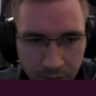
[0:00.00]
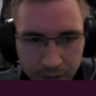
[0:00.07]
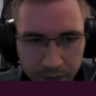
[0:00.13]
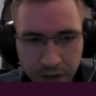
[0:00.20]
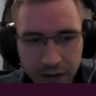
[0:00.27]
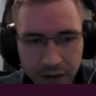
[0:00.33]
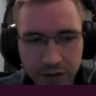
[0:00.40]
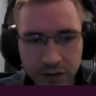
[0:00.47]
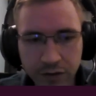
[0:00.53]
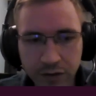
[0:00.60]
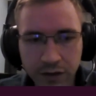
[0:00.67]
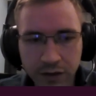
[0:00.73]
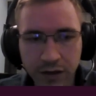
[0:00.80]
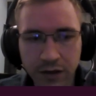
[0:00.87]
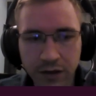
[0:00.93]
gonna do
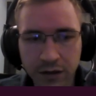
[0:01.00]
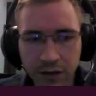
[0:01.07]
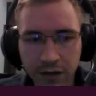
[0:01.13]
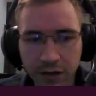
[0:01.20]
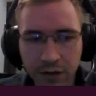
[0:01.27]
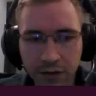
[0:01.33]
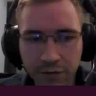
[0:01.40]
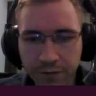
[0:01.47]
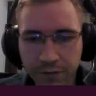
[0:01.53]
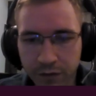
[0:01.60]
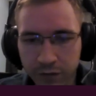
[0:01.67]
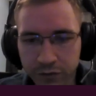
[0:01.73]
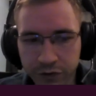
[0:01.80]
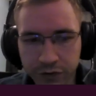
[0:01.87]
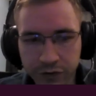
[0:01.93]
it in the
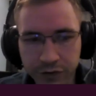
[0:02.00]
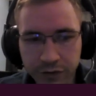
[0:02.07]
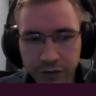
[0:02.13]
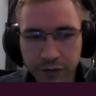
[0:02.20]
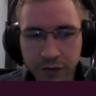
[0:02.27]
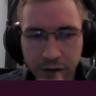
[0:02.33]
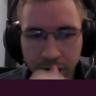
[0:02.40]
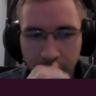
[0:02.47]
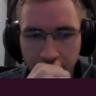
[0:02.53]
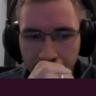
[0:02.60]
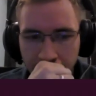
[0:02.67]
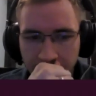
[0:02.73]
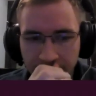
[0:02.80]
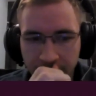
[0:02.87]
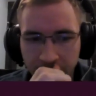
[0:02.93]
folder
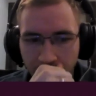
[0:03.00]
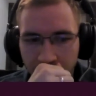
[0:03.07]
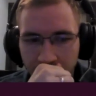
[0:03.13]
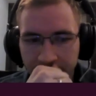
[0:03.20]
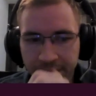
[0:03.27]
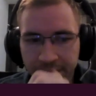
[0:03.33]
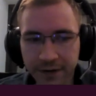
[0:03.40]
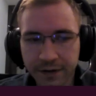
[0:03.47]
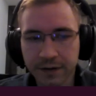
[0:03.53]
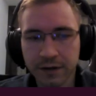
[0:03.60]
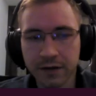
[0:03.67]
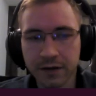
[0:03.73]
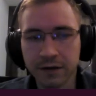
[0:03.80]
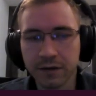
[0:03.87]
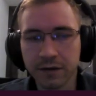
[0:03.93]
where
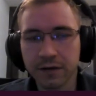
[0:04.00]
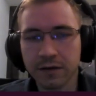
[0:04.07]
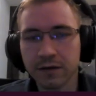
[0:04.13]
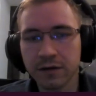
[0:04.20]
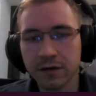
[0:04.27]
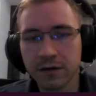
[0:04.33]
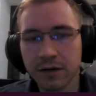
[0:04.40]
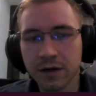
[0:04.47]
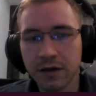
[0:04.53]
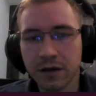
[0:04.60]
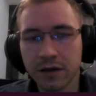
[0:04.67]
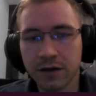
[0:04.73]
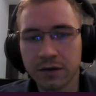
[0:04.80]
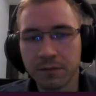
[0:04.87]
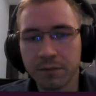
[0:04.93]
the
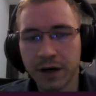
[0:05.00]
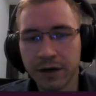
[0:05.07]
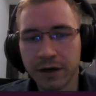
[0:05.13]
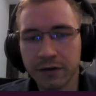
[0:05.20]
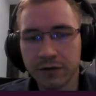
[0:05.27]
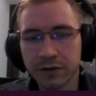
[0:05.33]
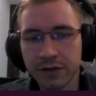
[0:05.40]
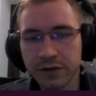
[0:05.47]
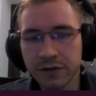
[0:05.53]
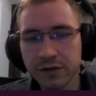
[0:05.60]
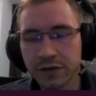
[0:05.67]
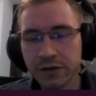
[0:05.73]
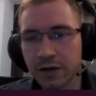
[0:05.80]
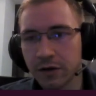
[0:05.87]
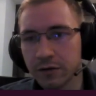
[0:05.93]
binaries,
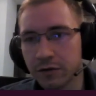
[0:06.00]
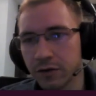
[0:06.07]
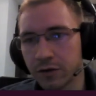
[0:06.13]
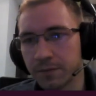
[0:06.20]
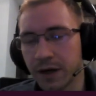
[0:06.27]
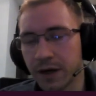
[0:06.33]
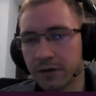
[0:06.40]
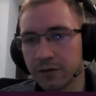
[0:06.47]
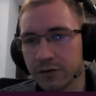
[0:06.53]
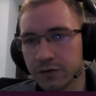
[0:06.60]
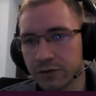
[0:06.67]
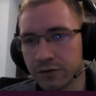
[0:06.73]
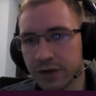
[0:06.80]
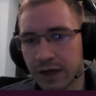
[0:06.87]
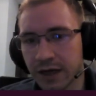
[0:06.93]
the download binaries
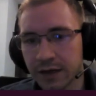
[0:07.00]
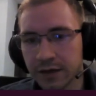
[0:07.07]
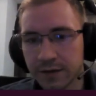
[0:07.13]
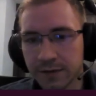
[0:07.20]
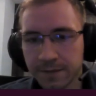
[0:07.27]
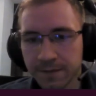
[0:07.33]
reside.